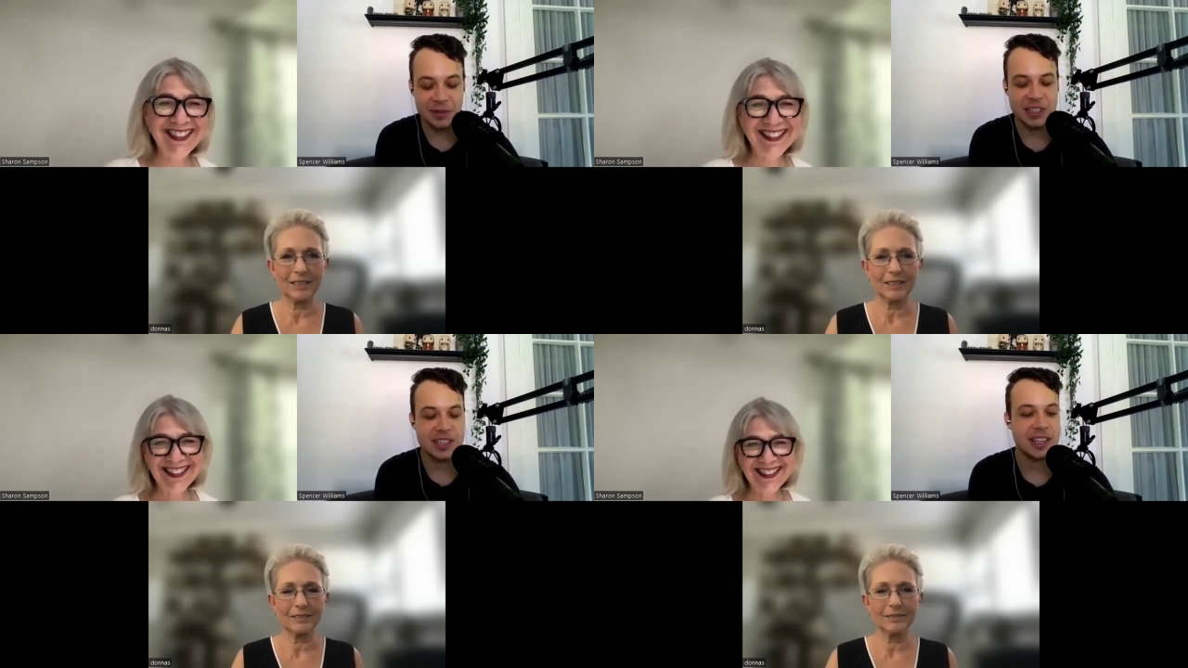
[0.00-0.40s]

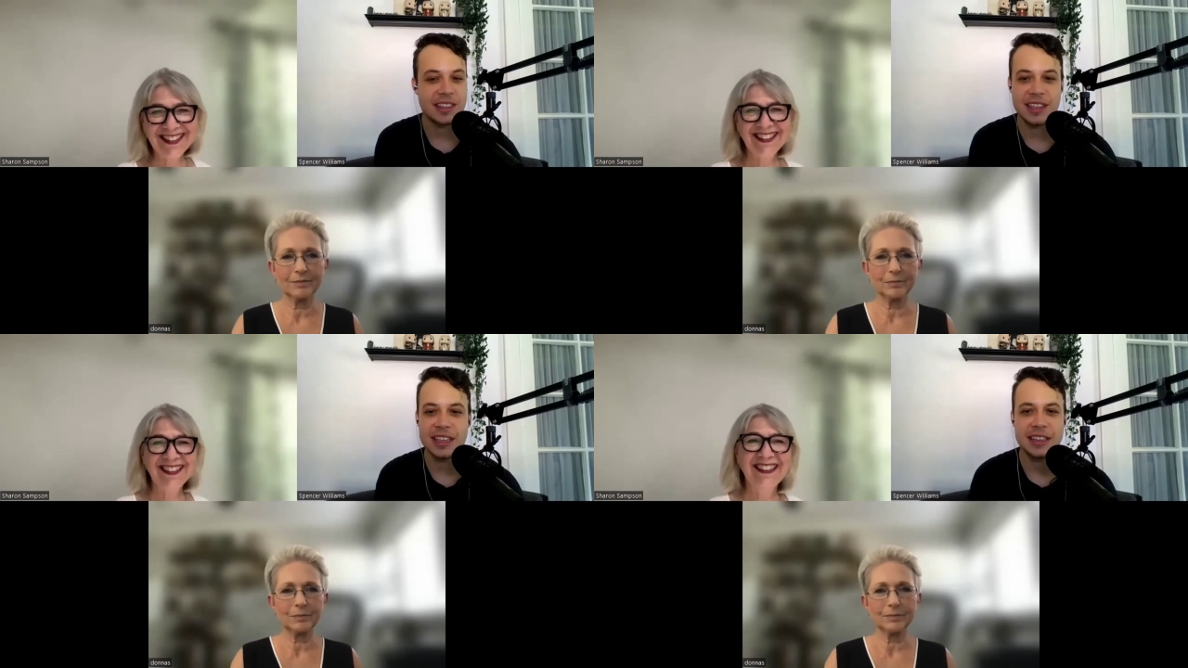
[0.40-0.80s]
Speaker 1: which I
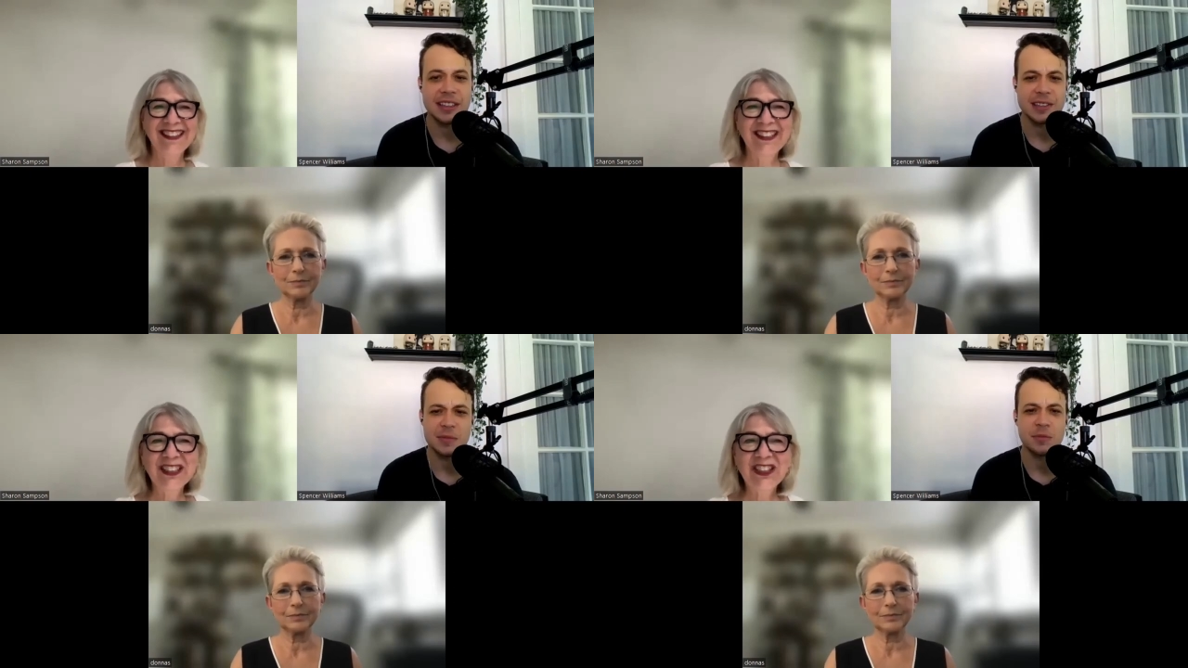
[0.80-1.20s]
think
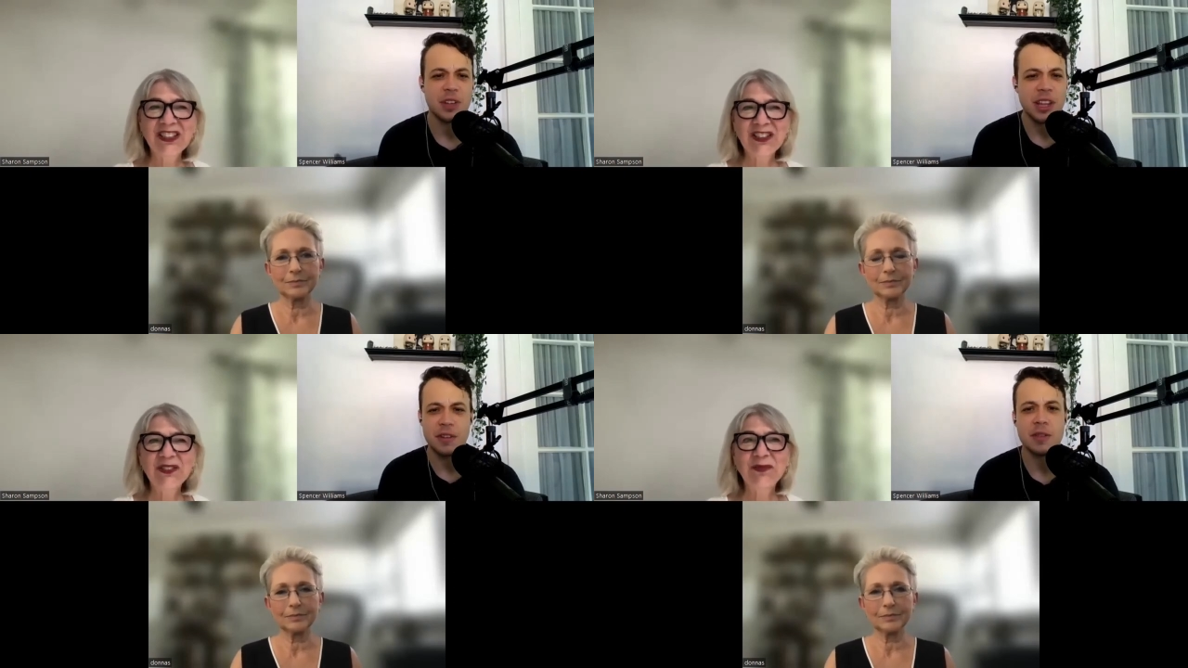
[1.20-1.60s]
is
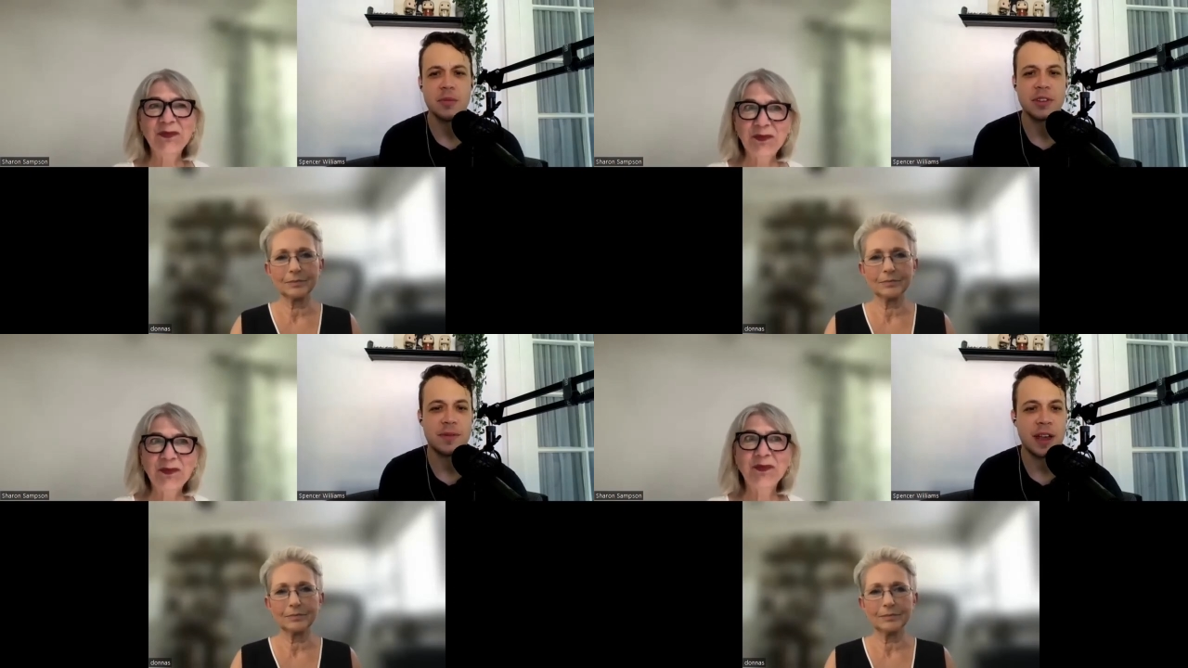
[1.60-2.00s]
really one of the
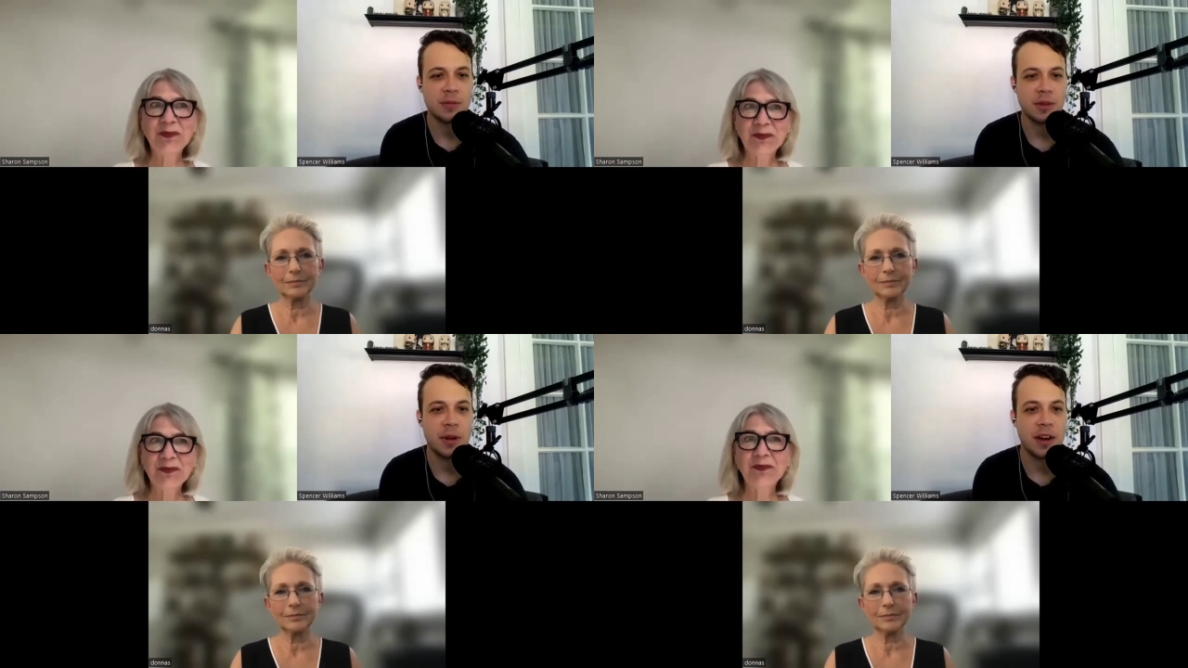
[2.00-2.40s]
most
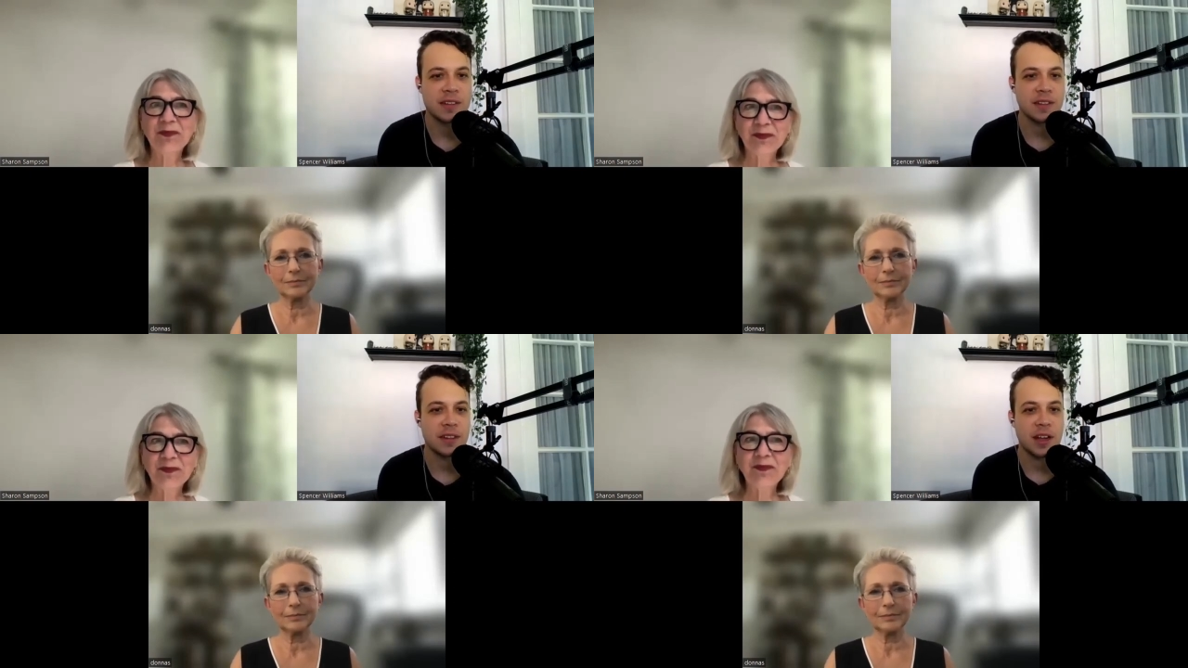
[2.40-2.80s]
valuable
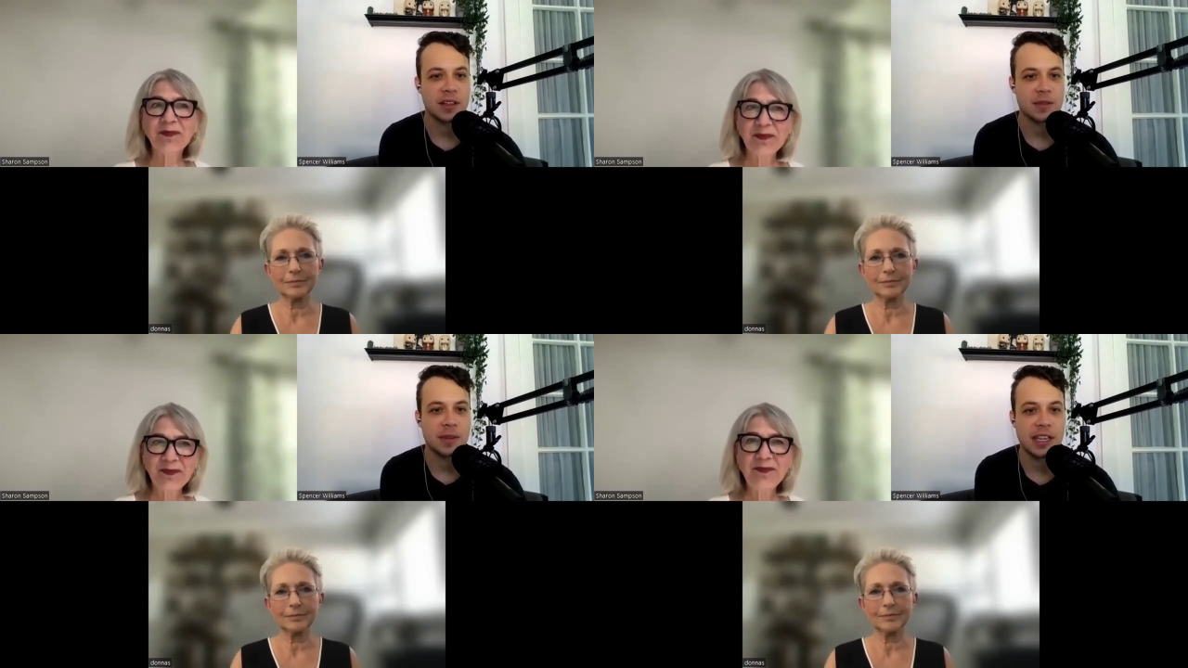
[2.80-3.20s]
parts of the
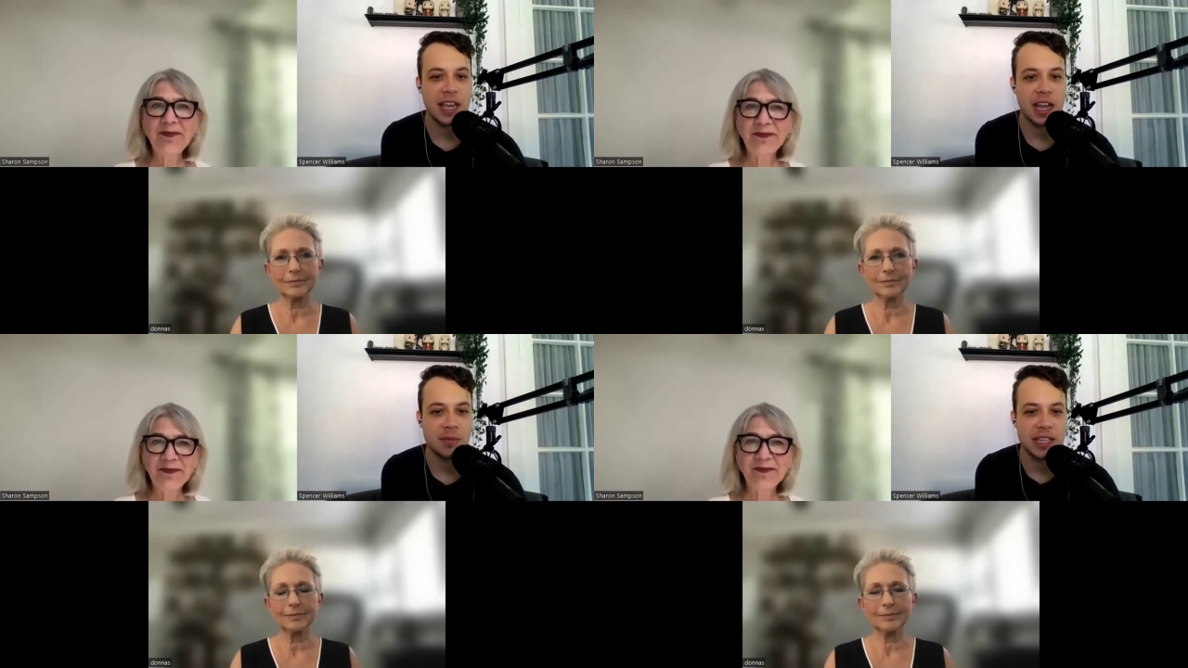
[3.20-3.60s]
Costuming
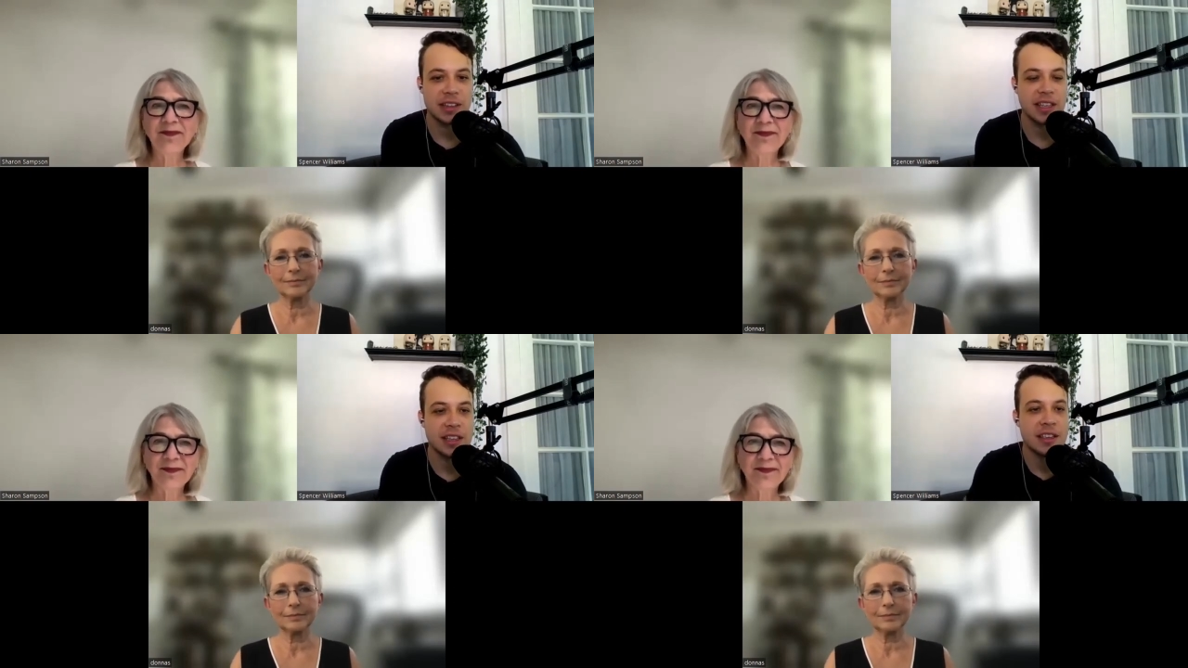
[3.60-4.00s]
Academy
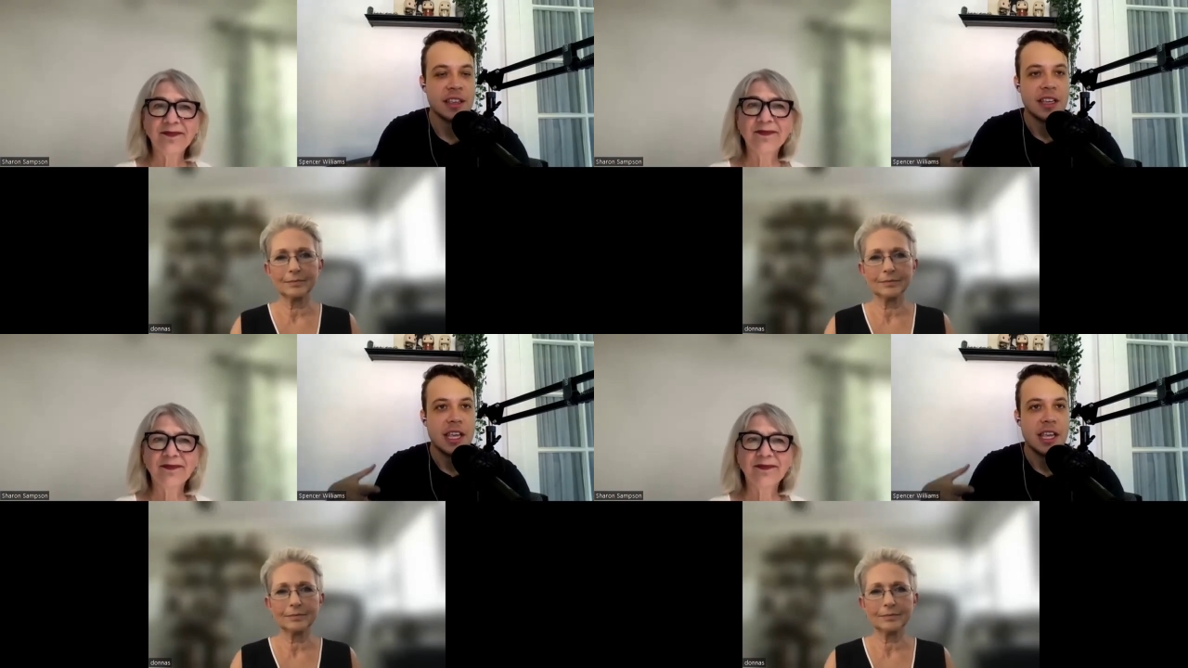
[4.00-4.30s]
the